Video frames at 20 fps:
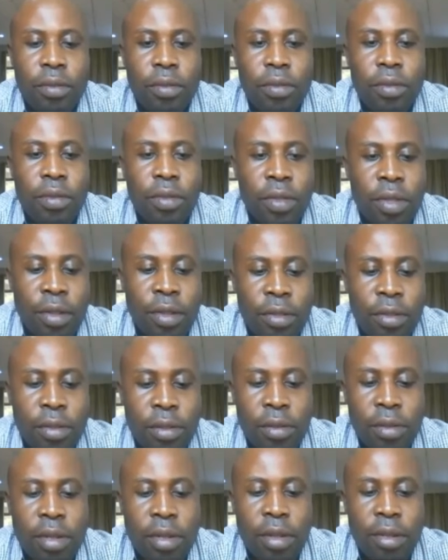the
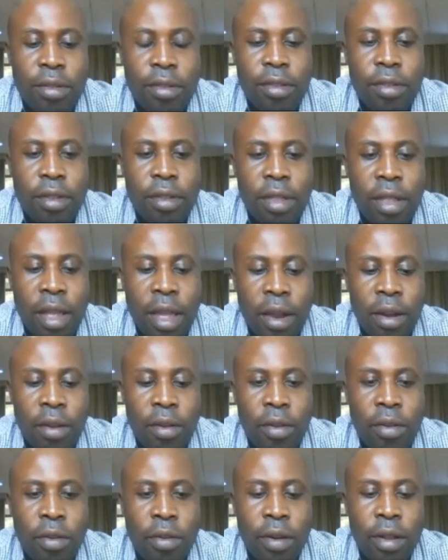students, they are
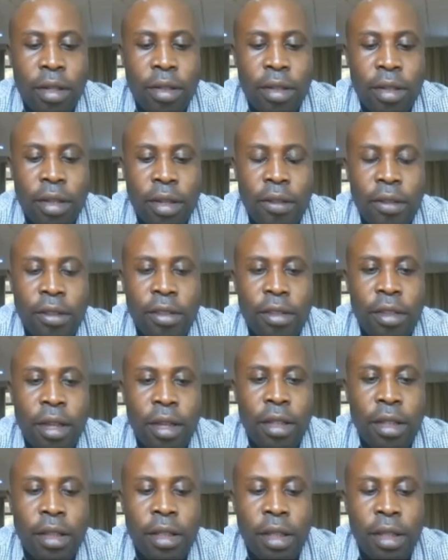already
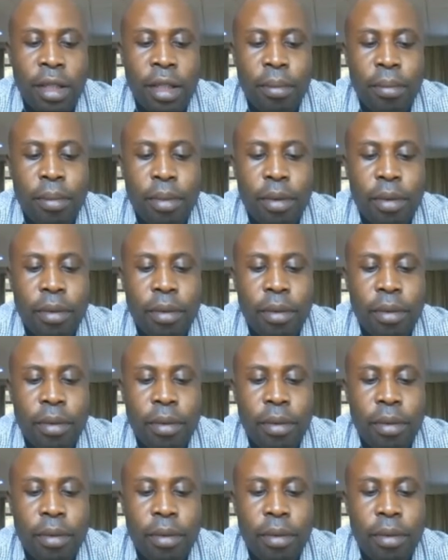inside the table.